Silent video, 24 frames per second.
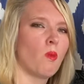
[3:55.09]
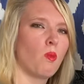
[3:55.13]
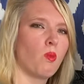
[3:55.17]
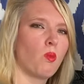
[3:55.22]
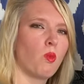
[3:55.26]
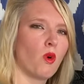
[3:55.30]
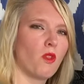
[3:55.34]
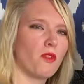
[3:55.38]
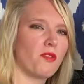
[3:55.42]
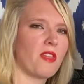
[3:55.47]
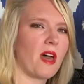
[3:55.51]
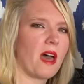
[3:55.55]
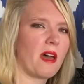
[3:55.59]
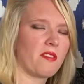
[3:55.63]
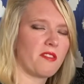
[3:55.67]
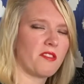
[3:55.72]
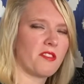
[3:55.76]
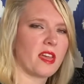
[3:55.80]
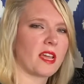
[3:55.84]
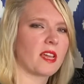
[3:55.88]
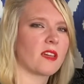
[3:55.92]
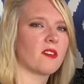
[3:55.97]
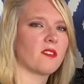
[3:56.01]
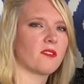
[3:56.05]
would that
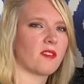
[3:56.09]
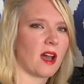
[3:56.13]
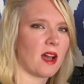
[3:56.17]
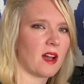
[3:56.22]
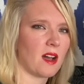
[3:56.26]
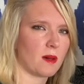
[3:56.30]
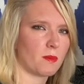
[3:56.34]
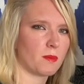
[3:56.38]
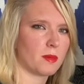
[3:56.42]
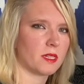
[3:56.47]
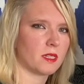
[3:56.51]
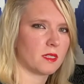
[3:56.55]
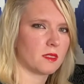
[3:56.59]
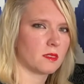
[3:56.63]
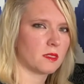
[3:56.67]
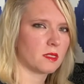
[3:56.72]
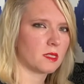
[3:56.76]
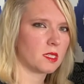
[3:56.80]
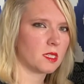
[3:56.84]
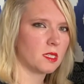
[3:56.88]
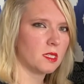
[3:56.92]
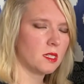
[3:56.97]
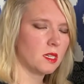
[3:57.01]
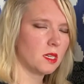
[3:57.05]
thing have
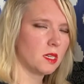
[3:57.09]
happened?